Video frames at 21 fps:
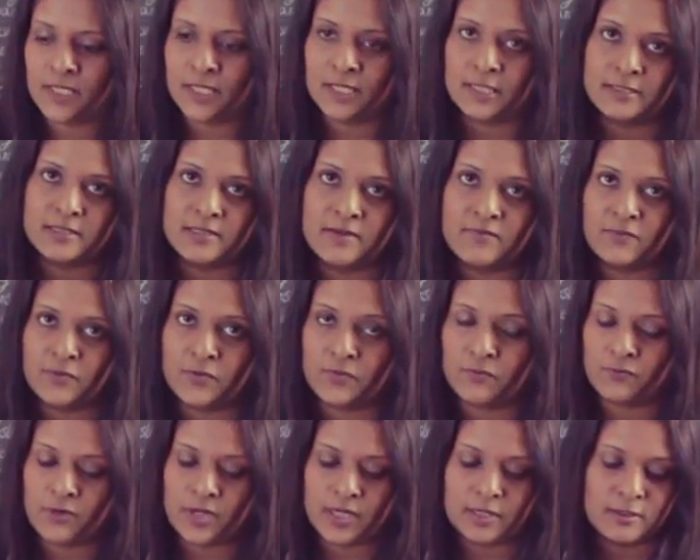getting them
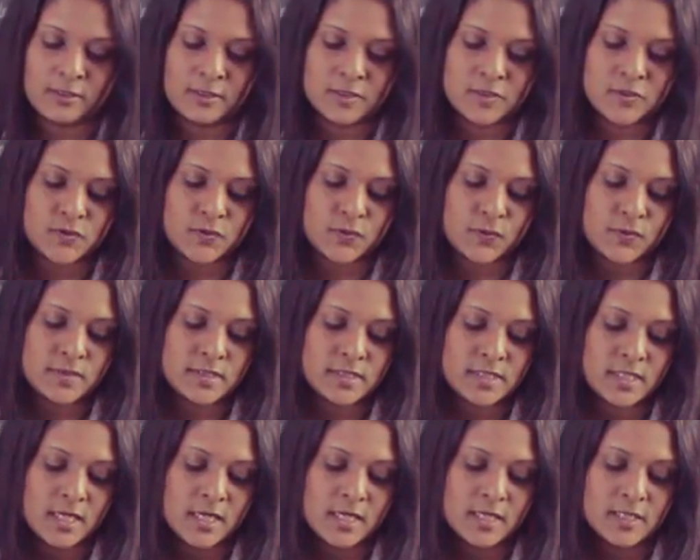from regular
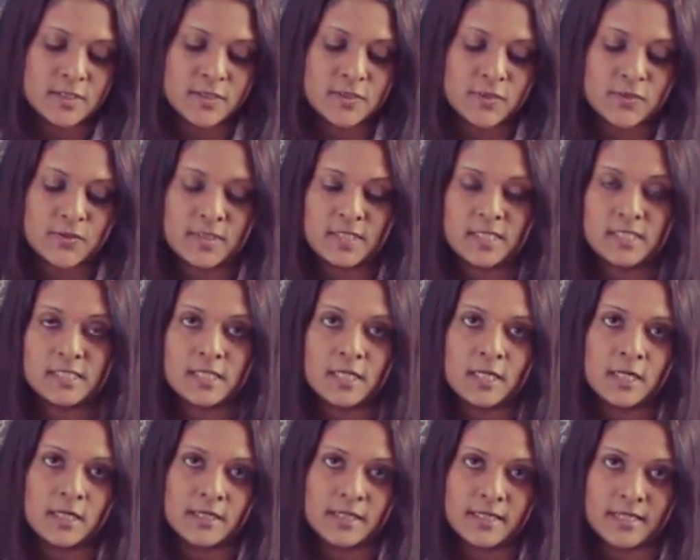stores. So these
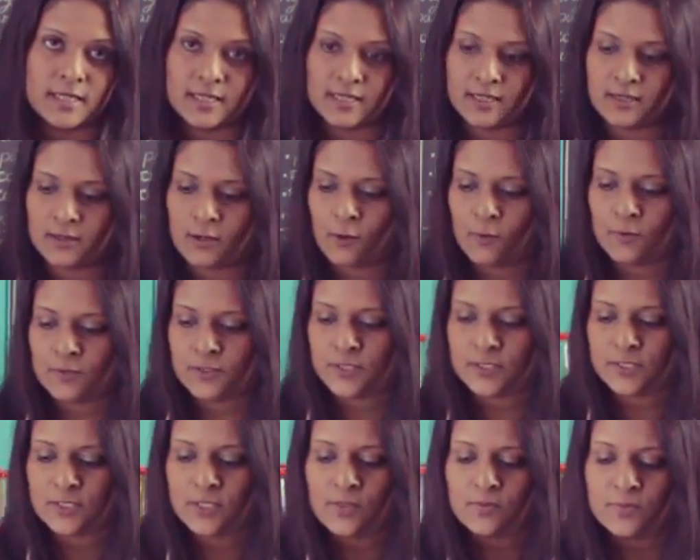are king
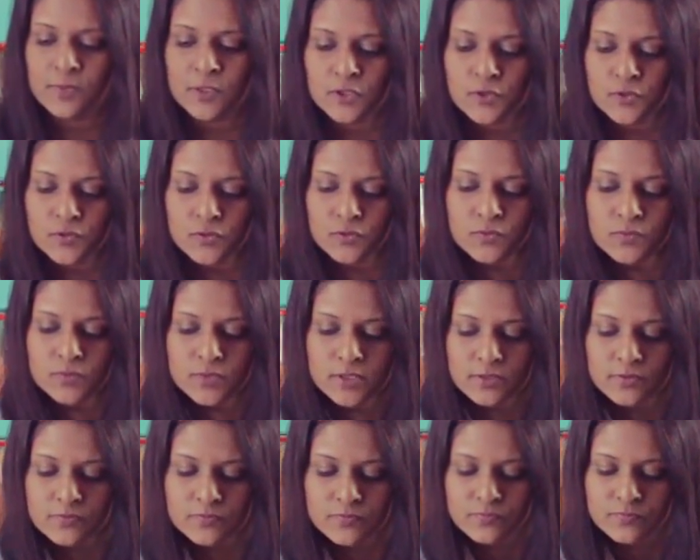oyster mushrooms,